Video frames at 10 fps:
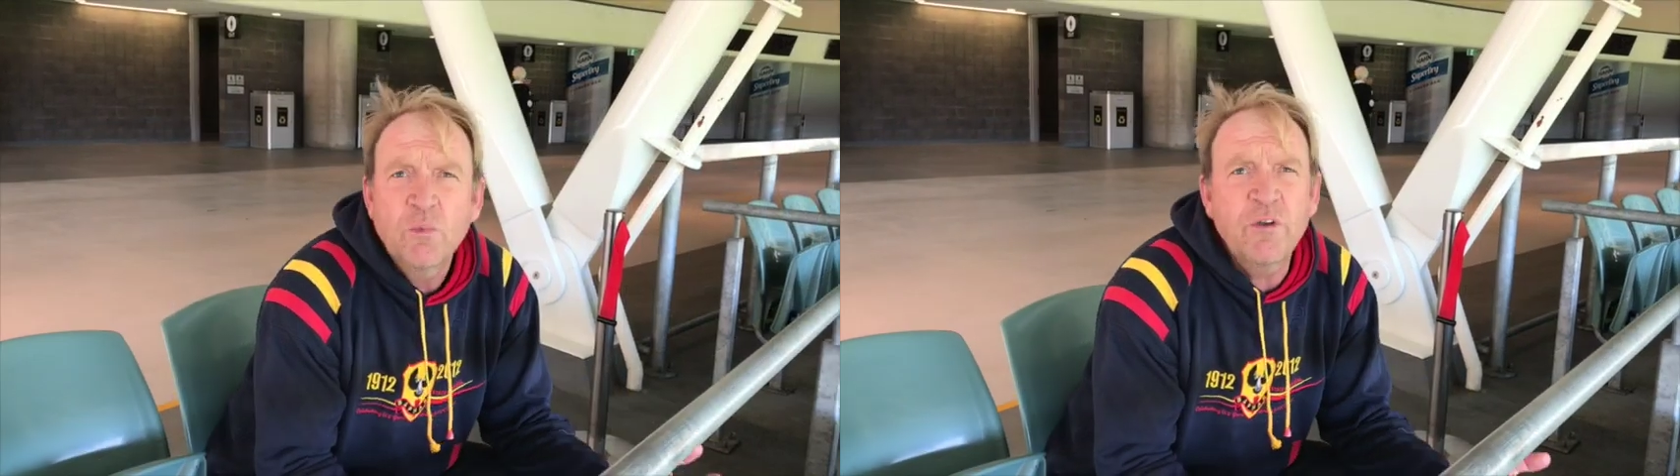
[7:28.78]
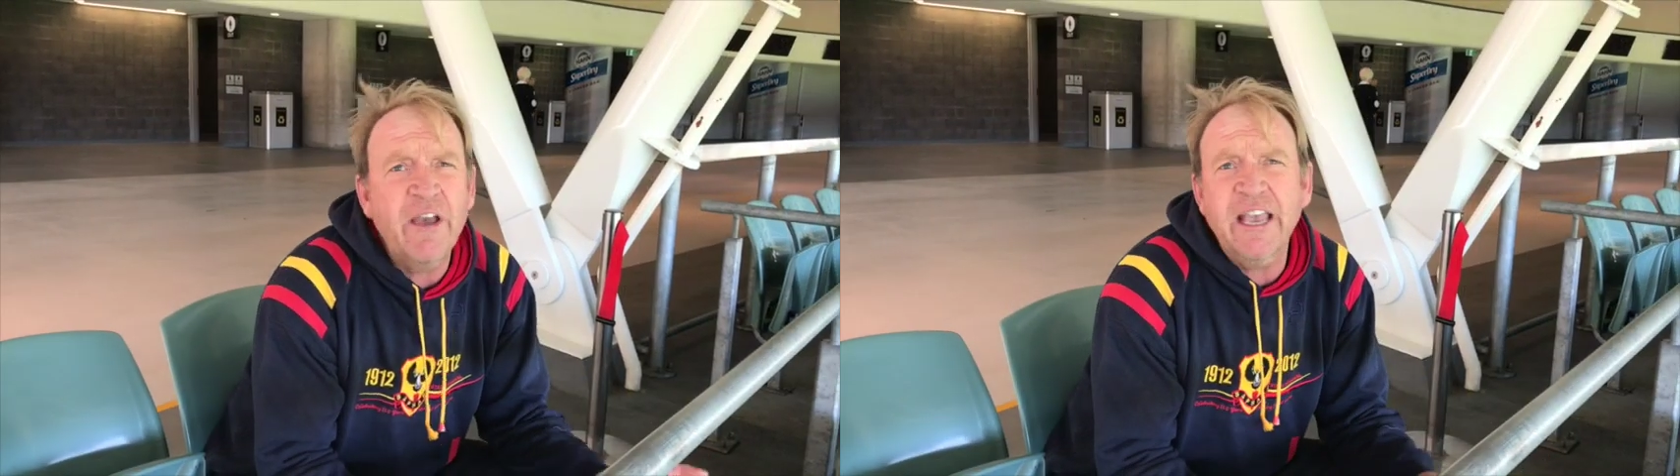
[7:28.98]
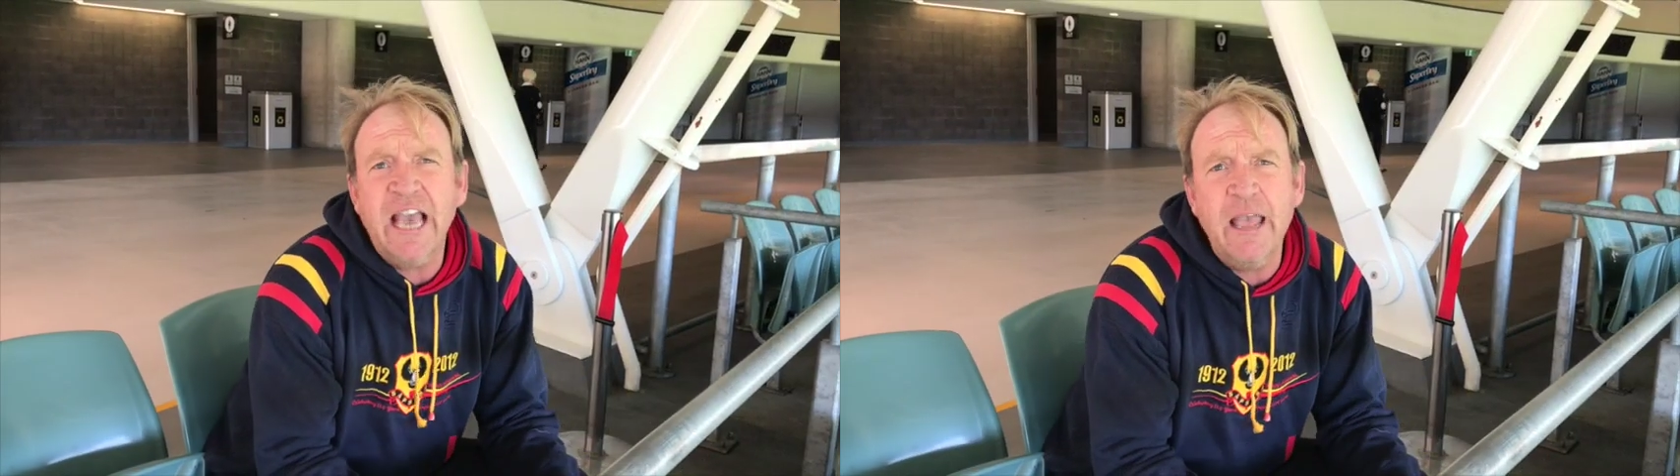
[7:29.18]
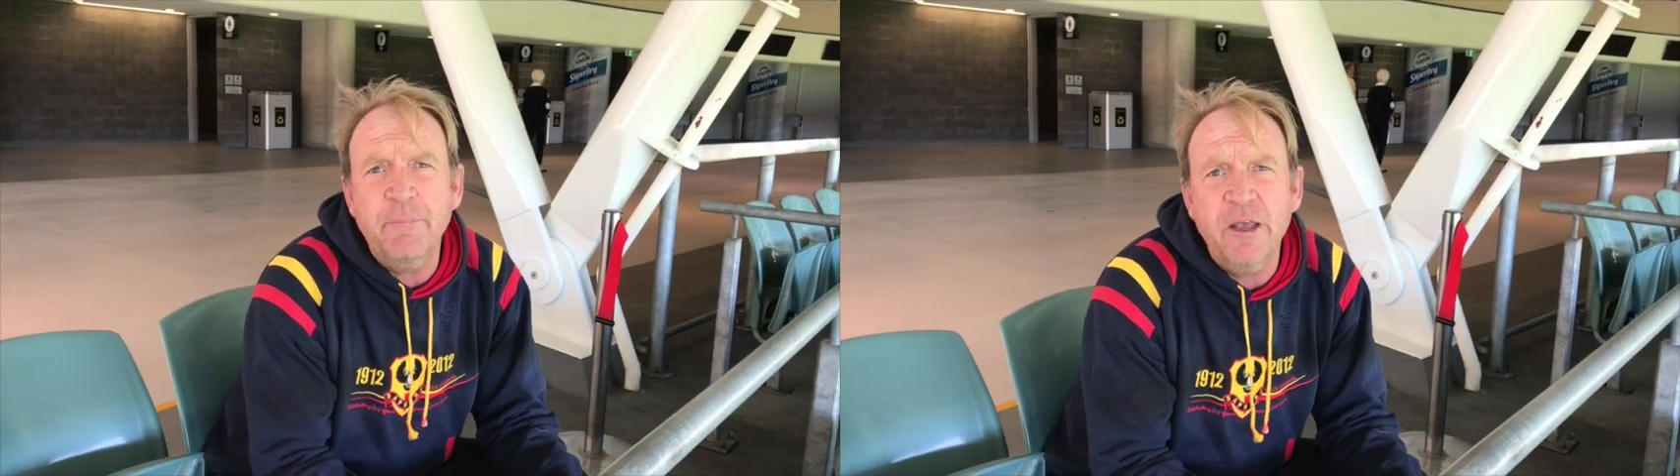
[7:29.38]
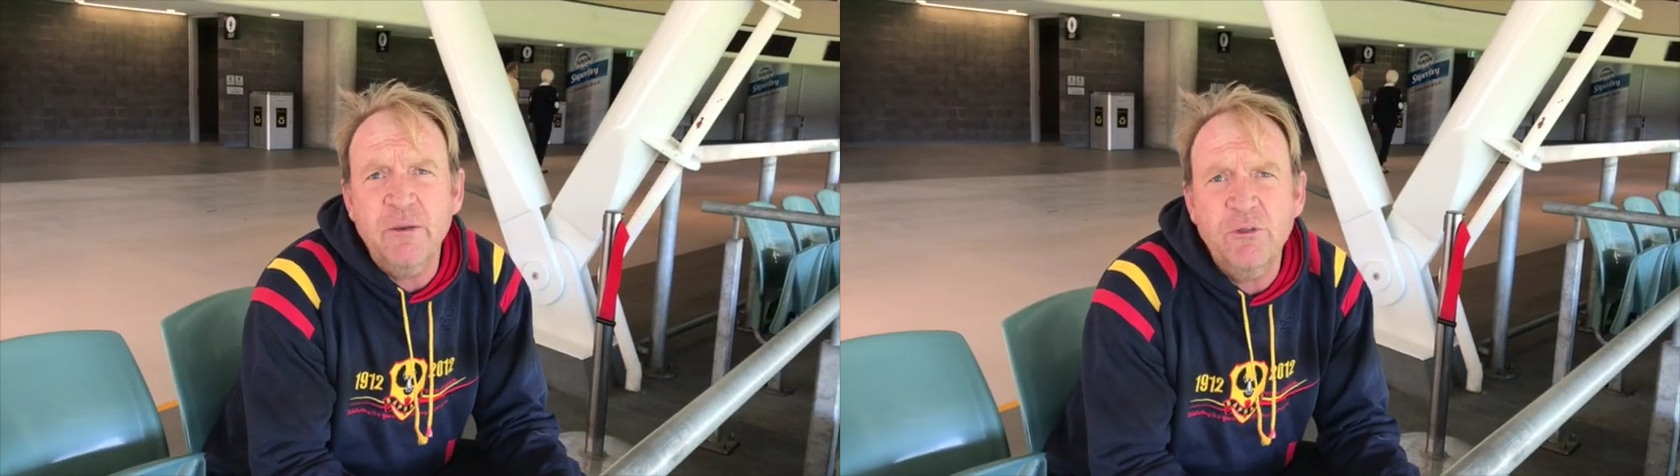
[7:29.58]
We've had
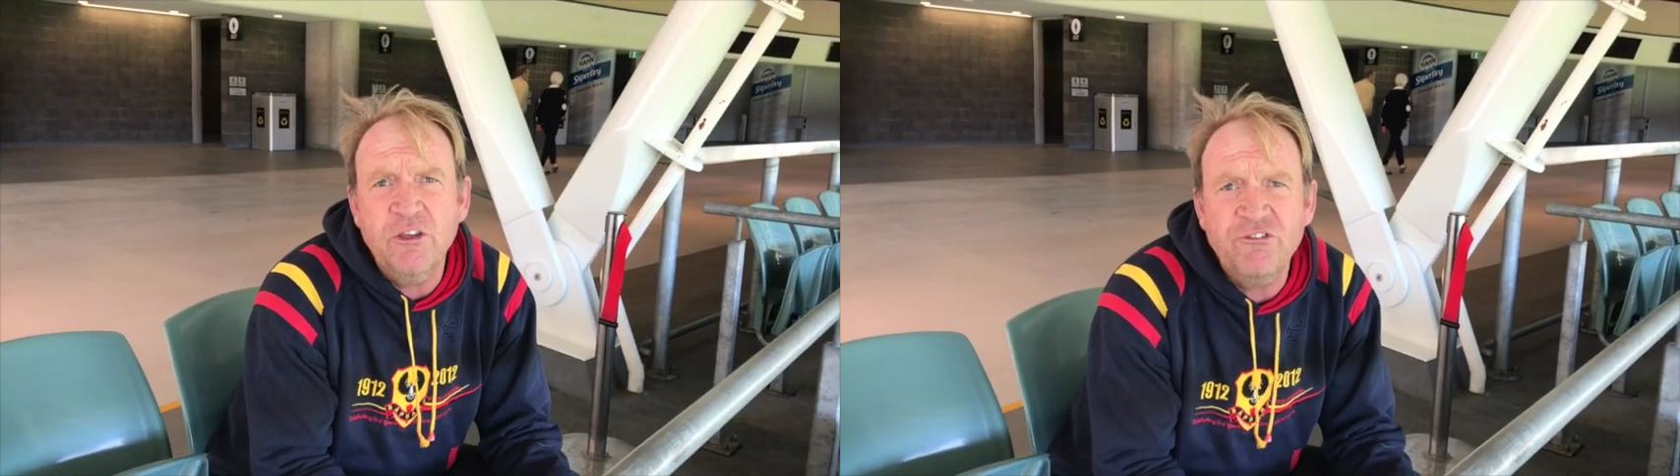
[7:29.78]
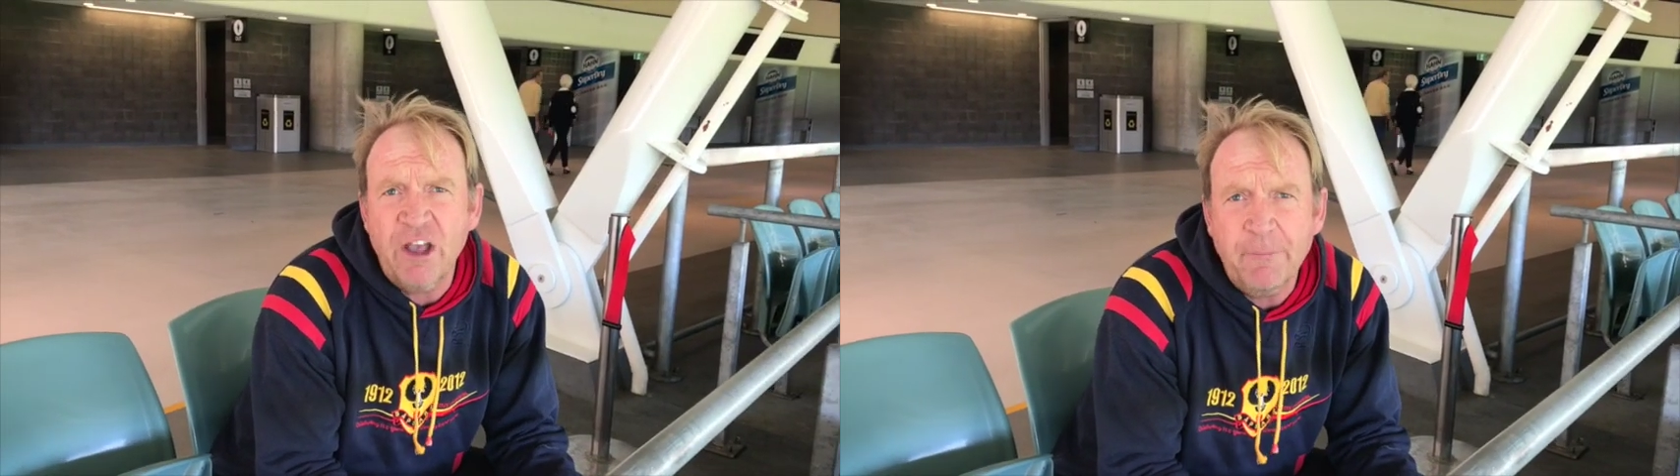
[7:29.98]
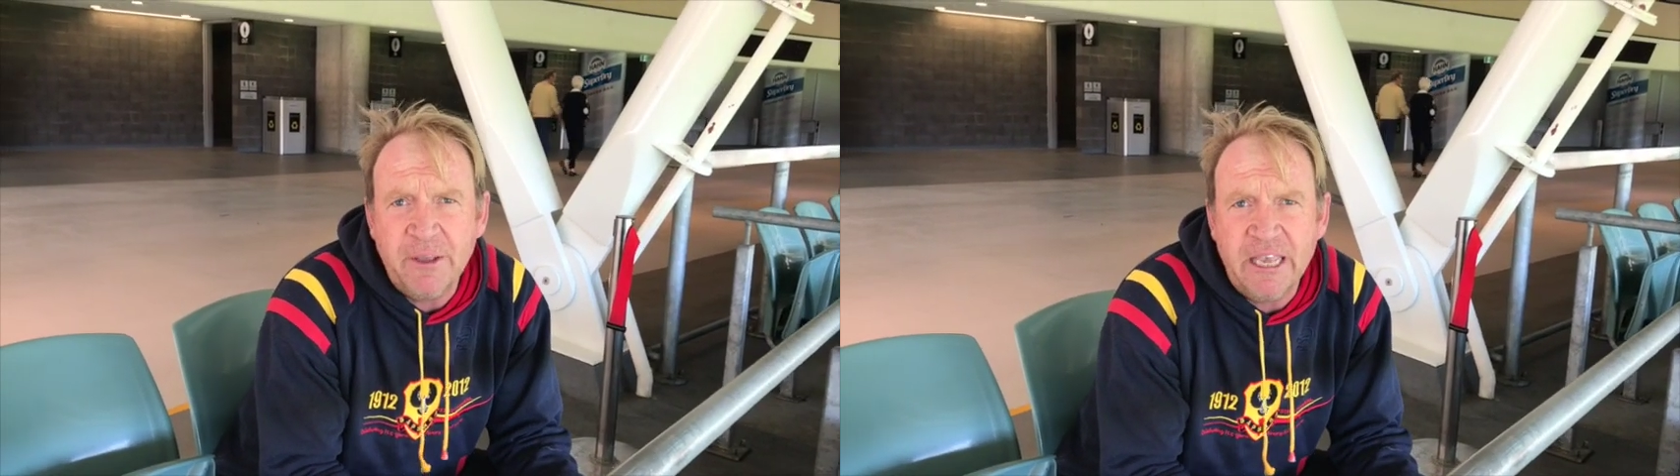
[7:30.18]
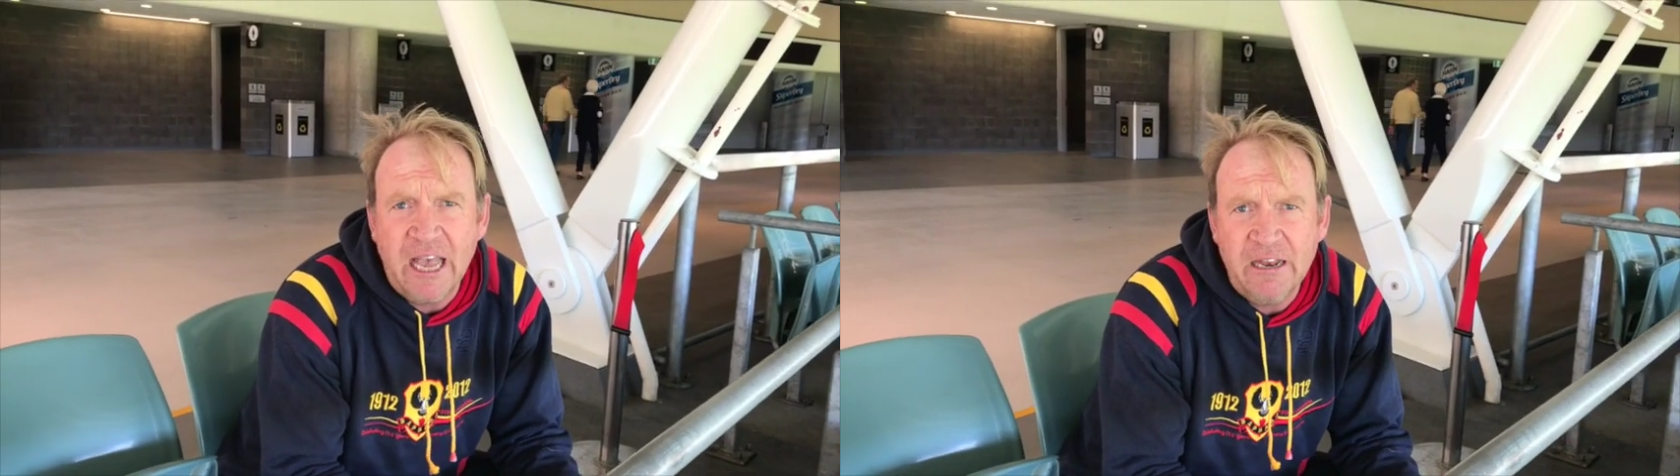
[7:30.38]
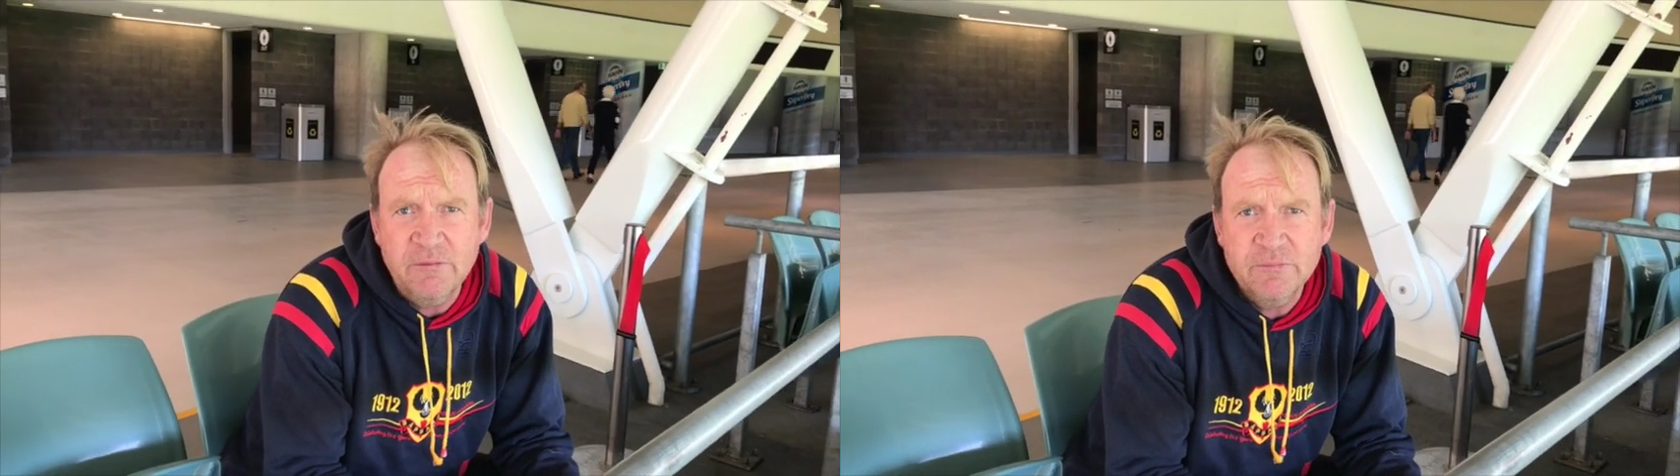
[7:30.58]
KB with his jumper gate,